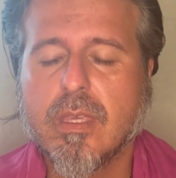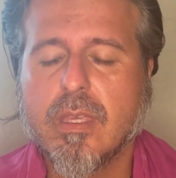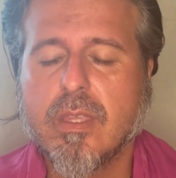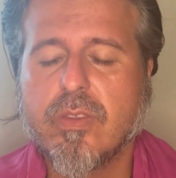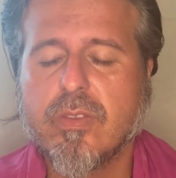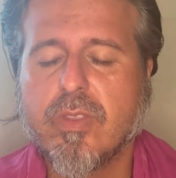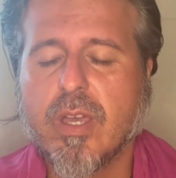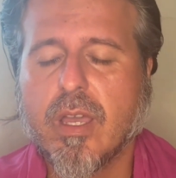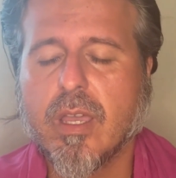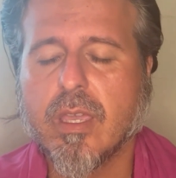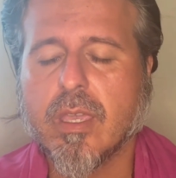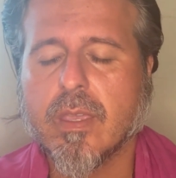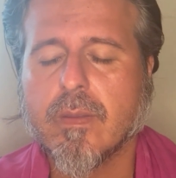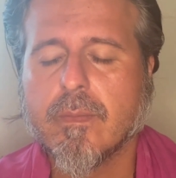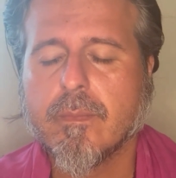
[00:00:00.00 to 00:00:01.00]
It's dying
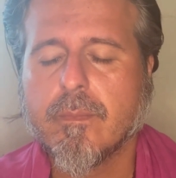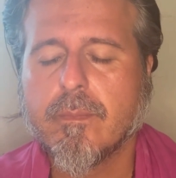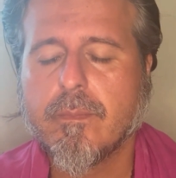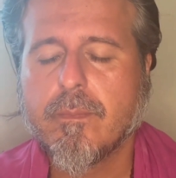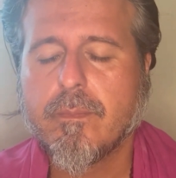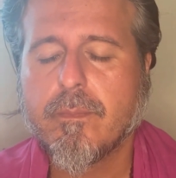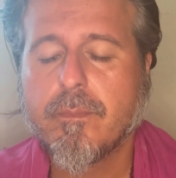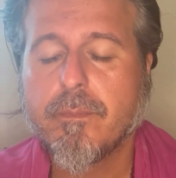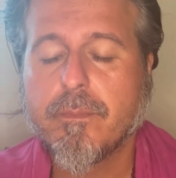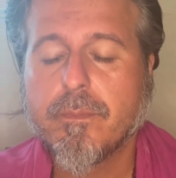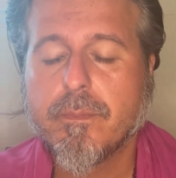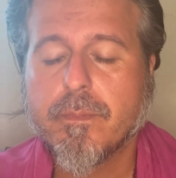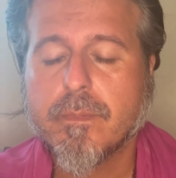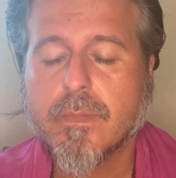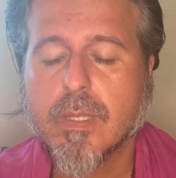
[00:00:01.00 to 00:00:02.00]

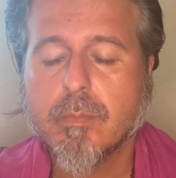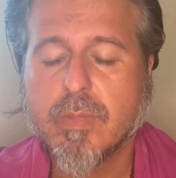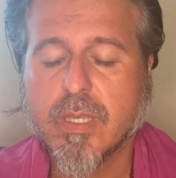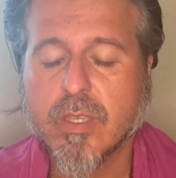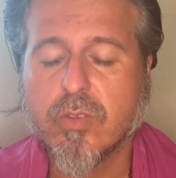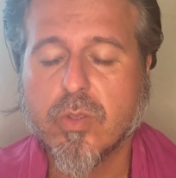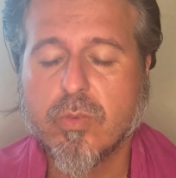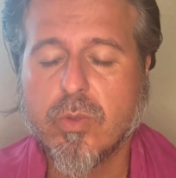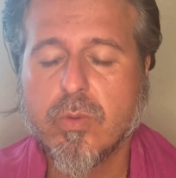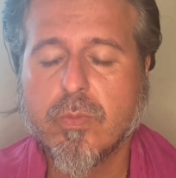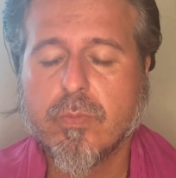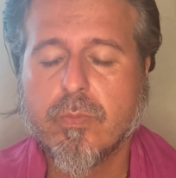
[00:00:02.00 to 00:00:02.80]
because of you.